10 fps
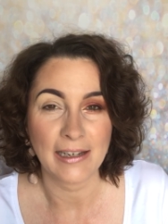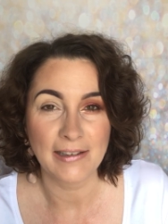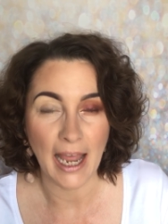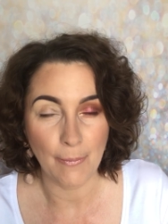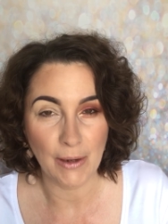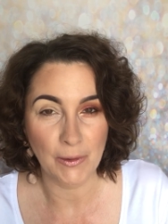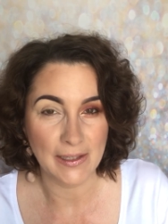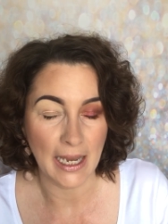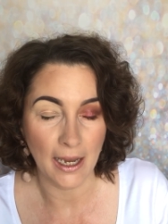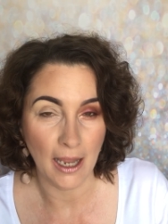Tammi was
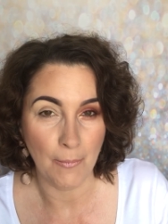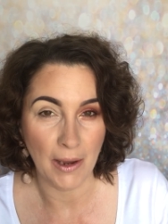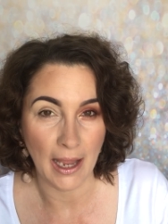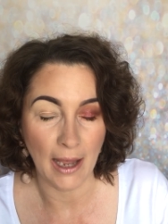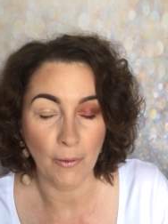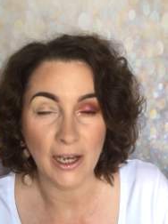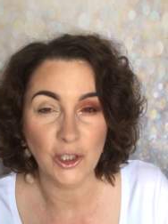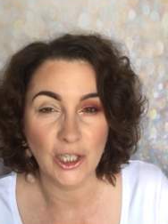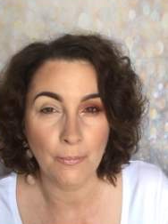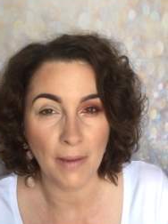then coming out and
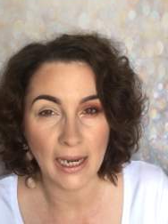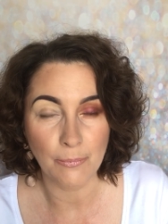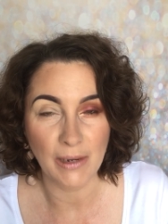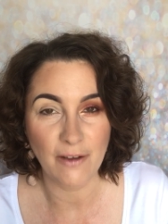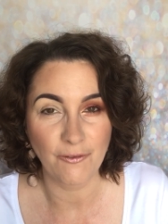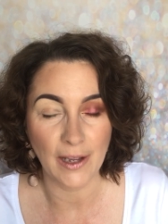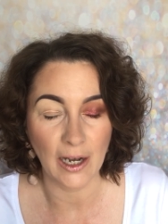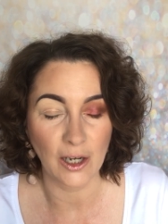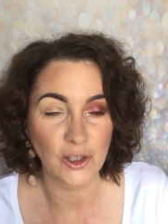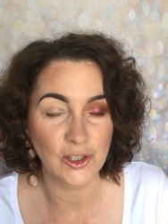she made me
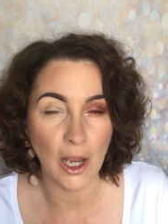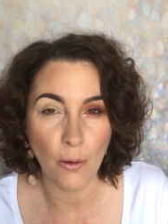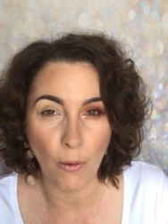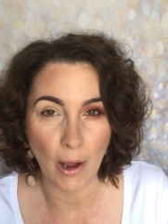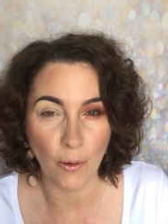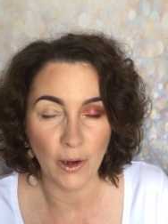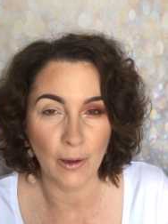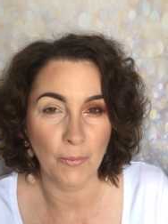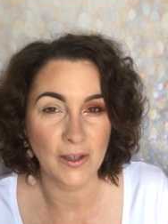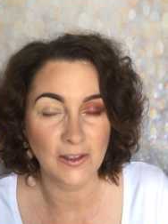feel so
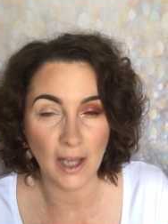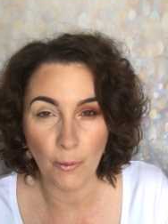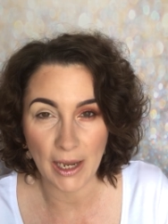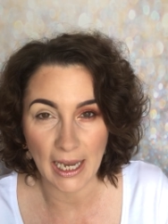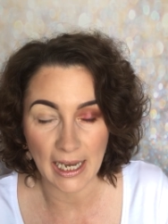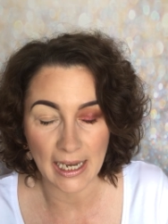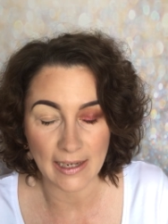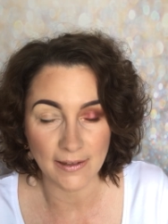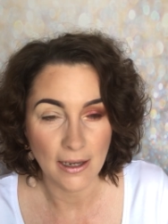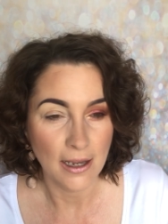welcome, so at
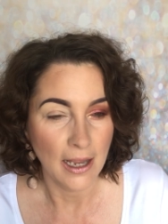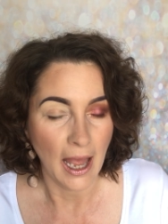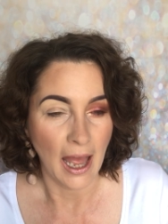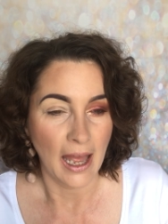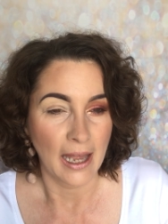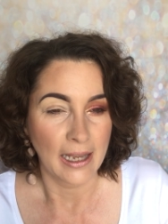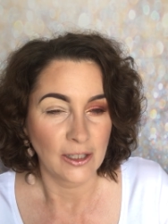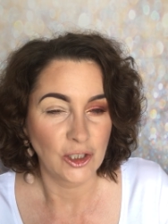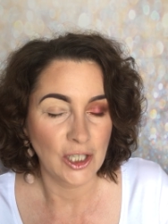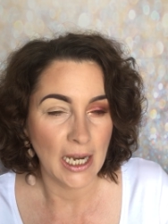ease.
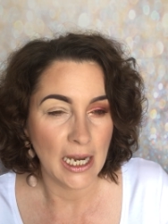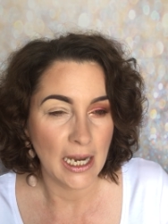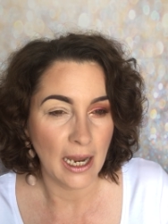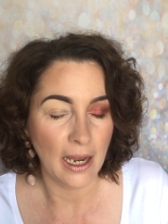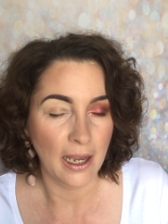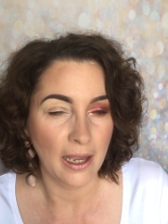She,